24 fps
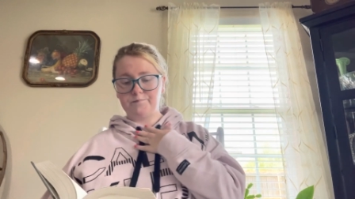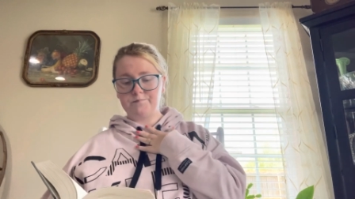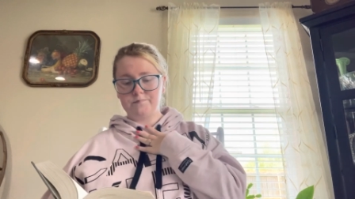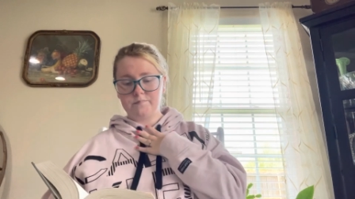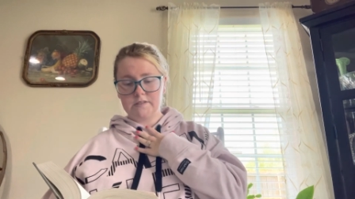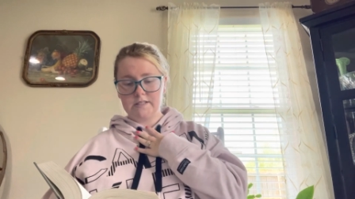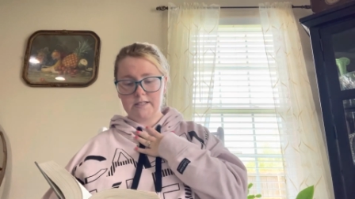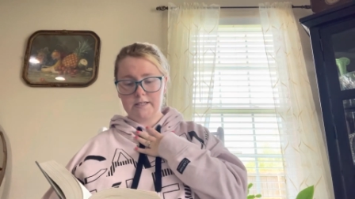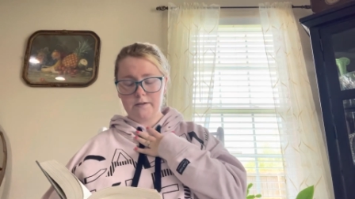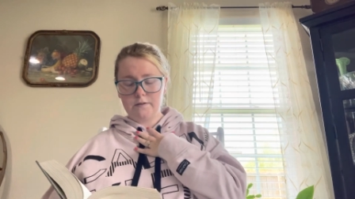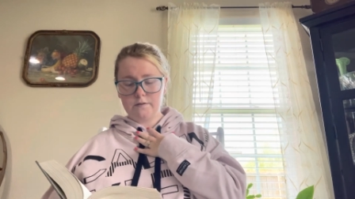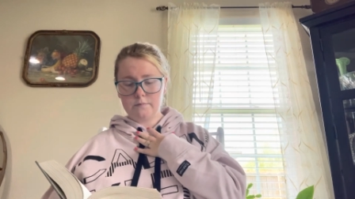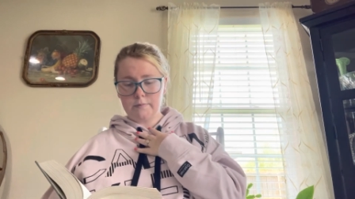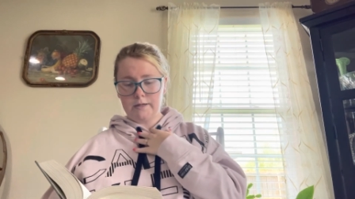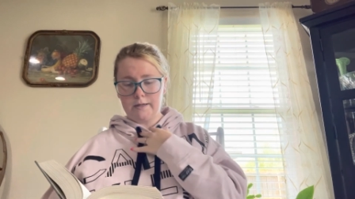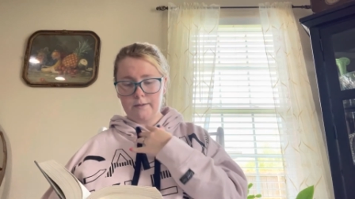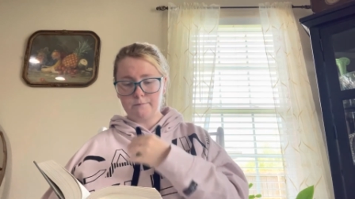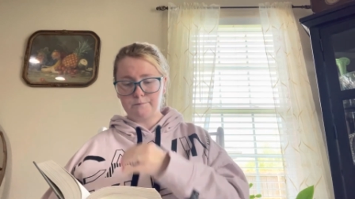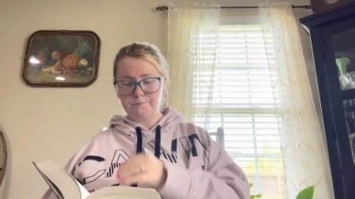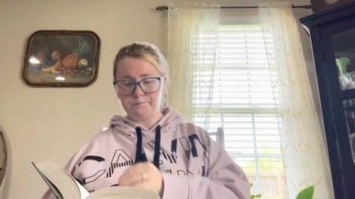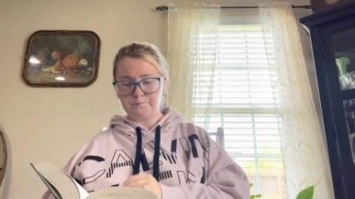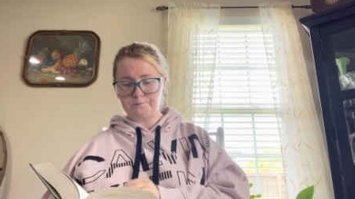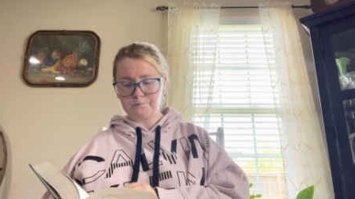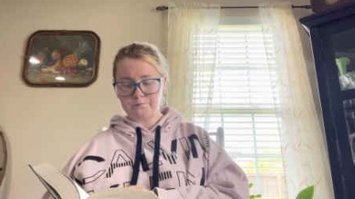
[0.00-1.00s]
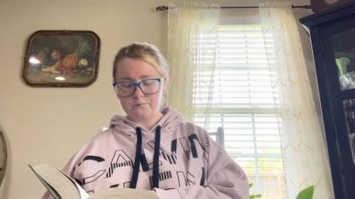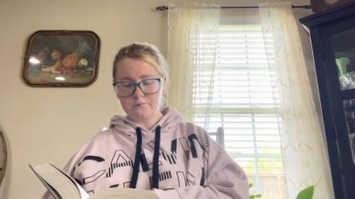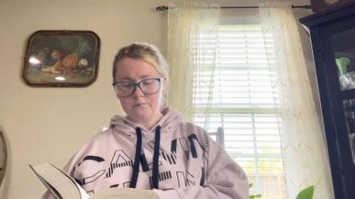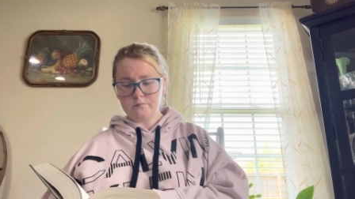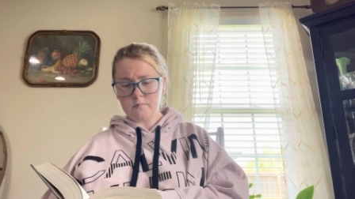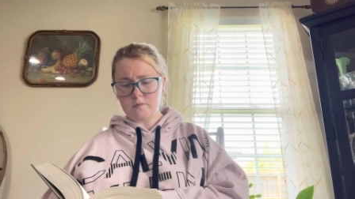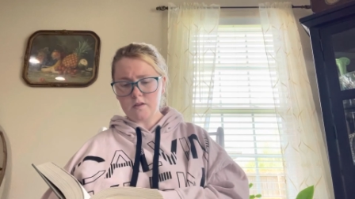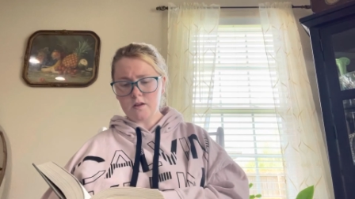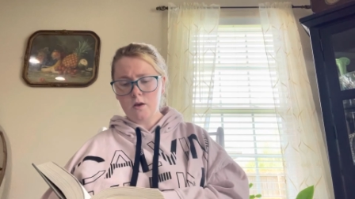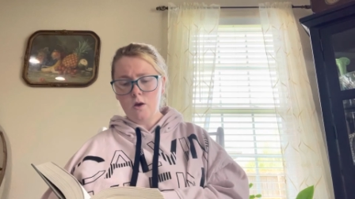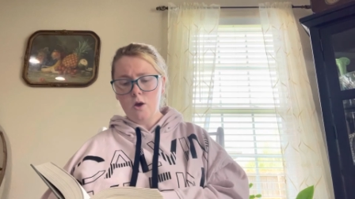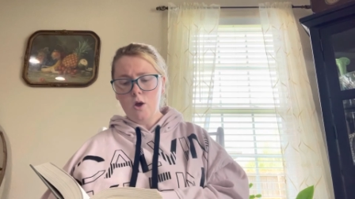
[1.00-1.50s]
Excuse me.
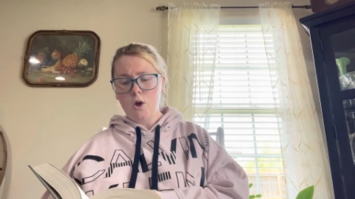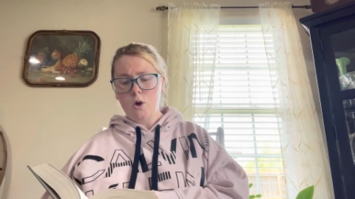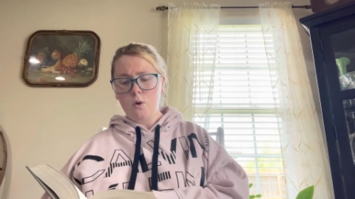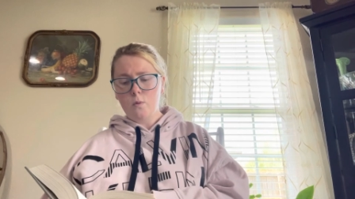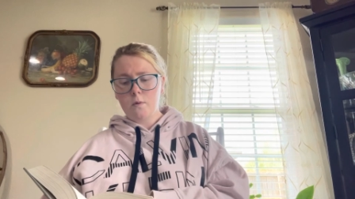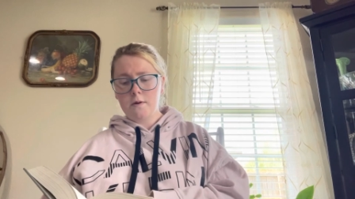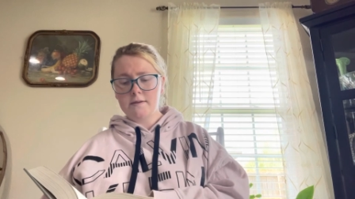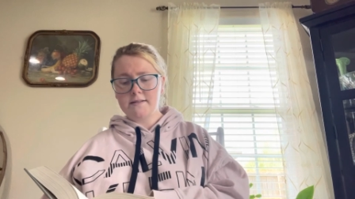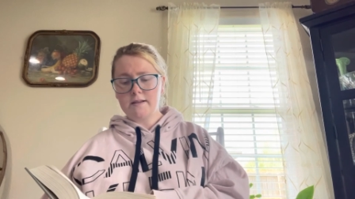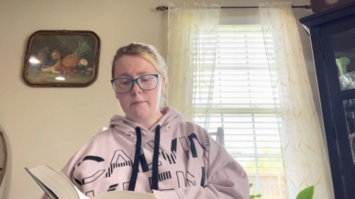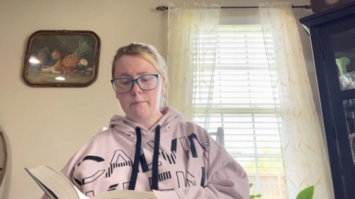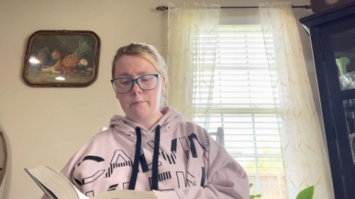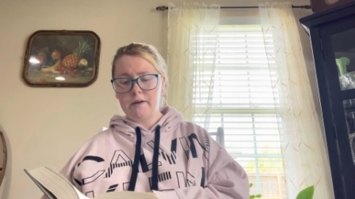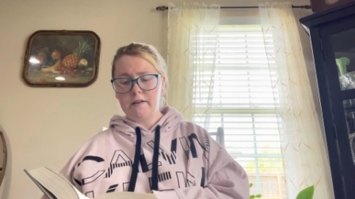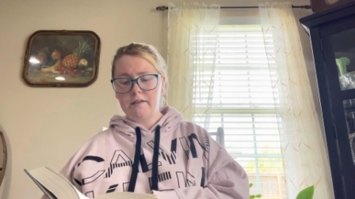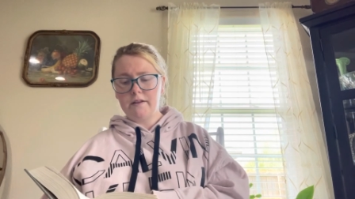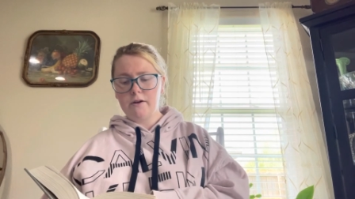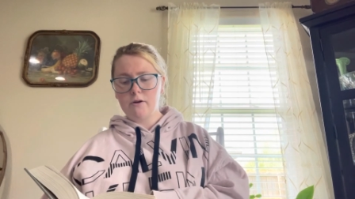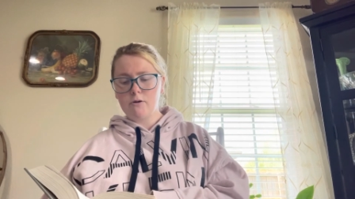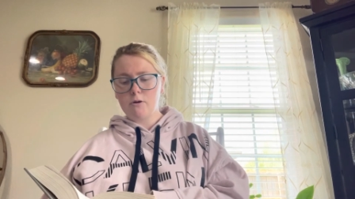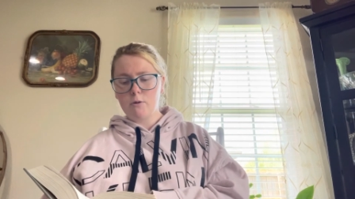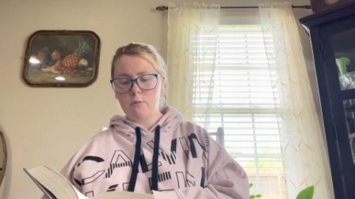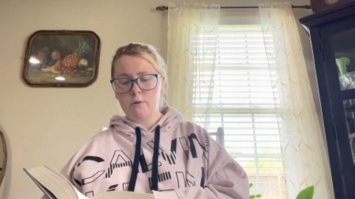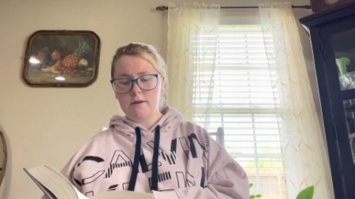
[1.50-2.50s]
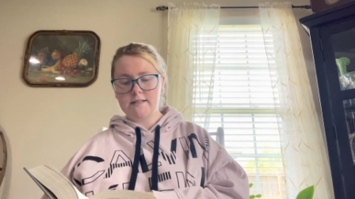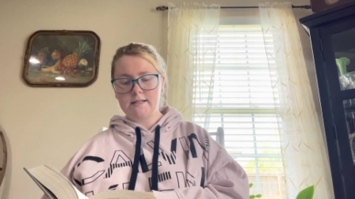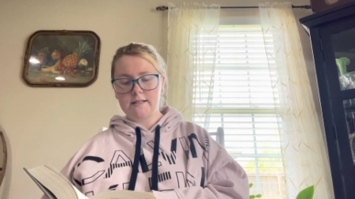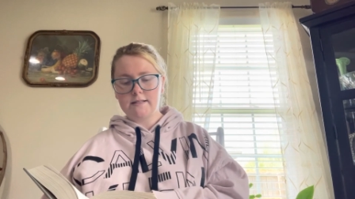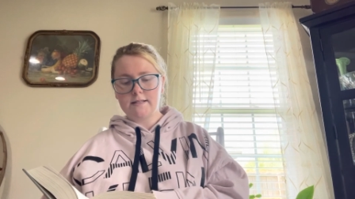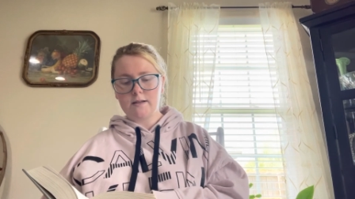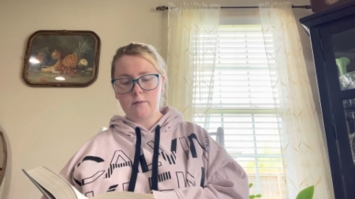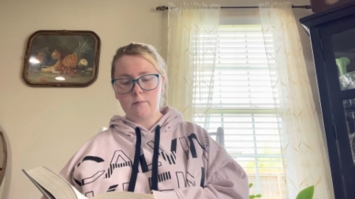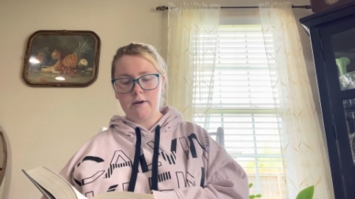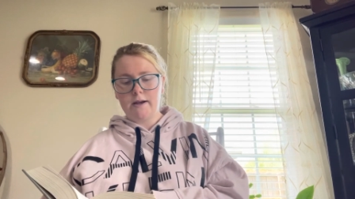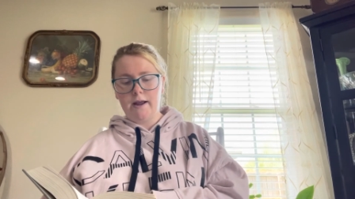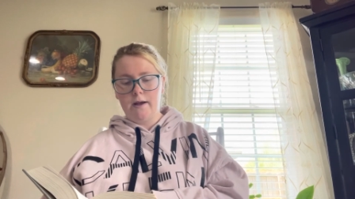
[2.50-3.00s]
Was it Billy or was it
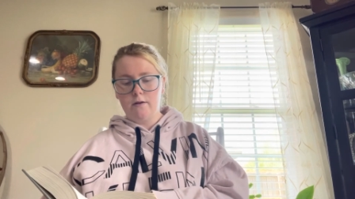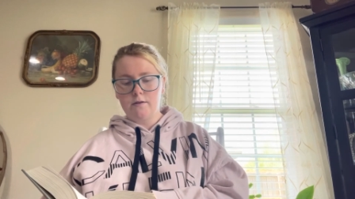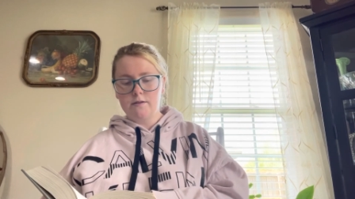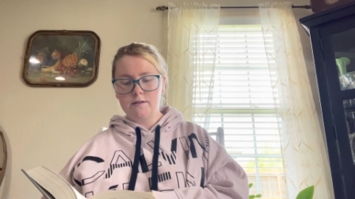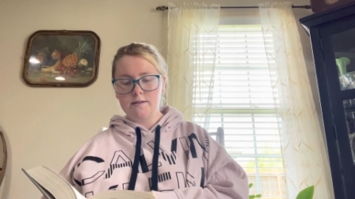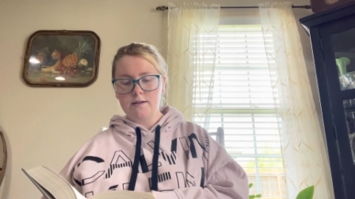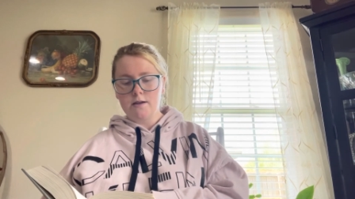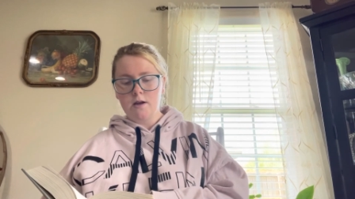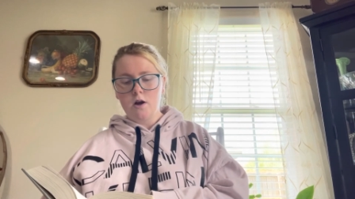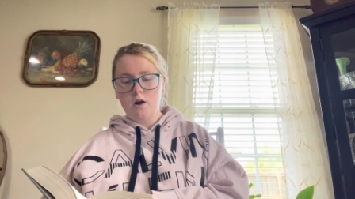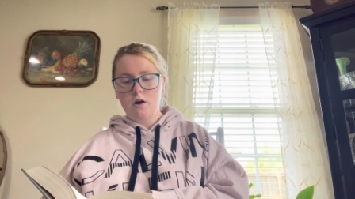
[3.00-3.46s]
someone else?